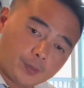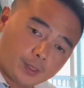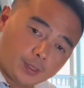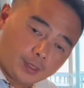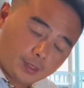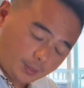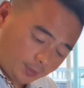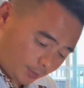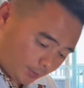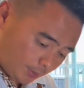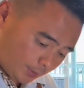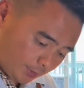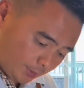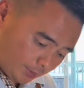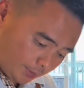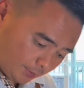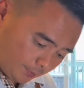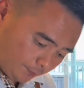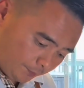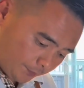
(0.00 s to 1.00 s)
and
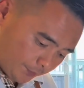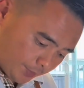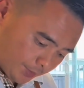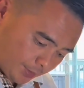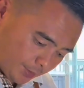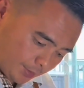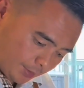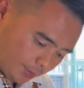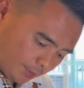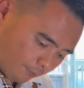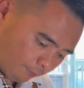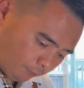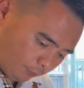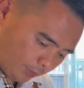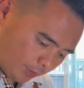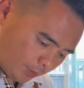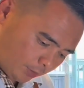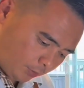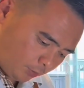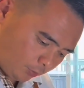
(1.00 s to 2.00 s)
see if we need
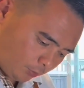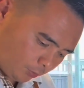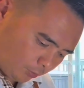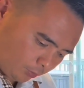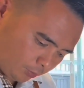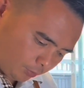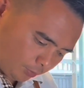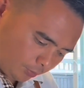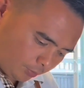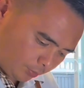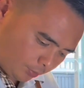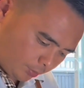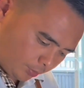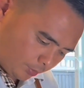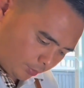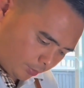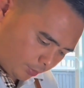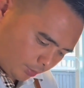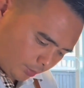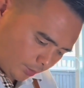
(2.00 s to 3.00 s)
to
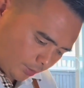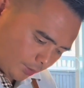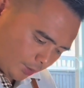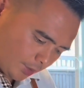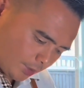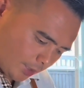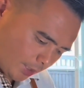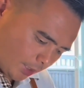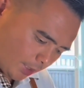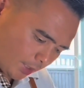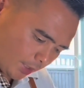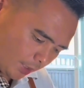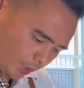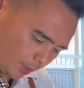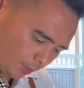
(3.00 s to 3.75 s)
adjust anything.